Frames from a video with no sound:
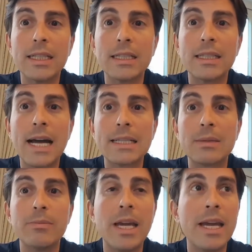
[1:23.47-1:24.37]
Last
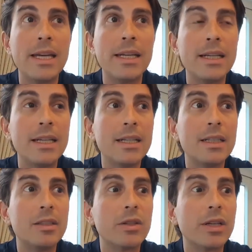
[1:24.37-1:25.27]
May,
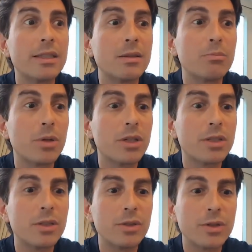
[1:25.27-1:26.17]
during some
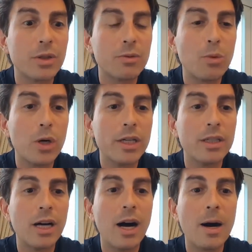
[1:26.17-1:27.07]
personal turmoil,